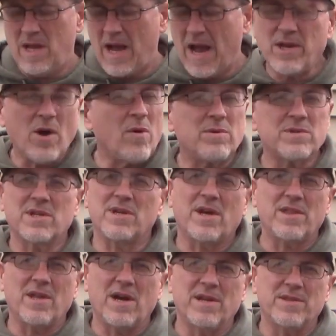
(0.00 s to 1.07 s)
I know it was
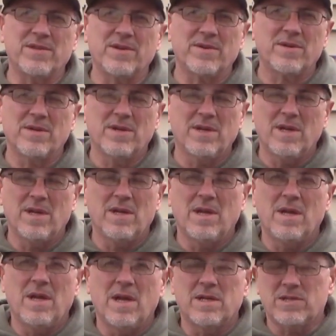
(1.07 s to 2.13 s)
another hunter.
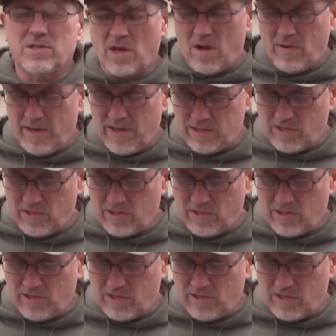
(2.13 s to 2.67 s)
So here's